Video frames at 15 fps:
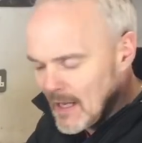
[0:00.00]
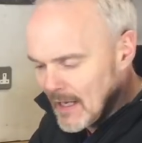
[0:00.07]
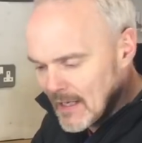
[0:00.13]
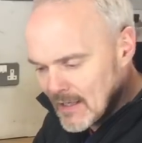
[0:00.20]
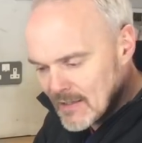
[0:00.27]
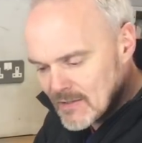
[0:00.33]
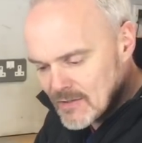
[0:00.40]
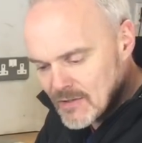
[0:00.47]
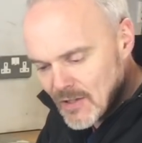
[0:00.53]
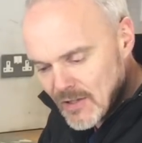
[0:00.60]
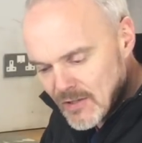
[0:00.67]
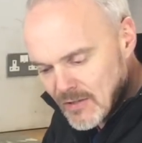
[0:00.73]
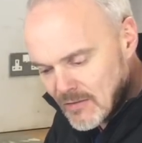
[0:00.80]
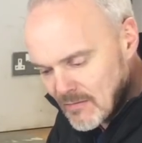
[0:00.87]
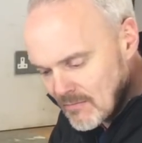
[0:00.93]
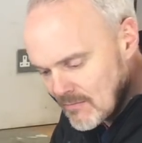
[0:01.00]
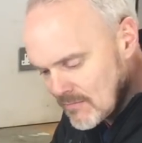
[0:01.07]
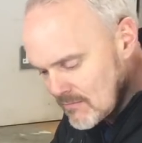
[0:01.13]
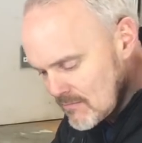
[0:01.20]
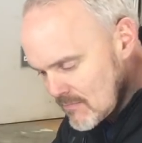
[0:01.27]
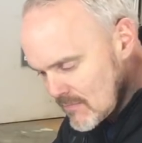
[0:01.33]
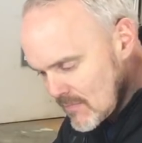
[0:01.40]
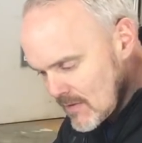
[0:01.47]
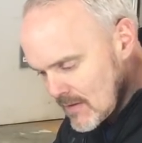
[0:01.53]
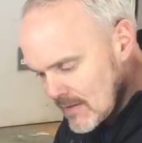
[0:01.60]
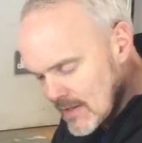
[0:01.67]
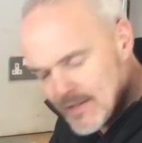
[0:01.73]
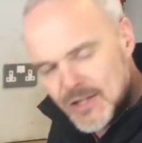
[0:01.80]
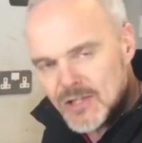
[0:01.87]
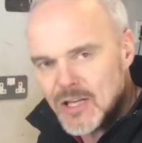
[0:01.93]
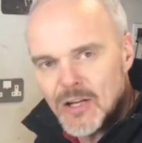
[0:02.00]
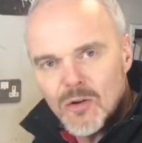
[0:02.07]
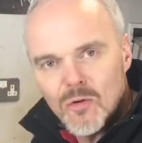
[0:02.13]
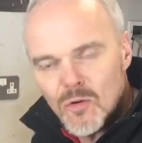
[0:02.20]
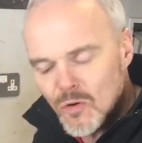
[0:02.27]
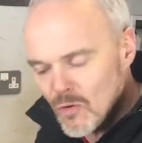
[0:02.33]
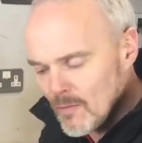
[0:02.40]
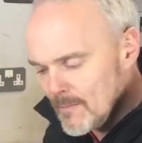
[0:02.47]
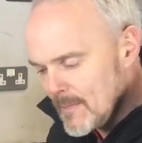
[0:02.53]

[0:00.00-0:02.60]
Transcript: It's just a no-go.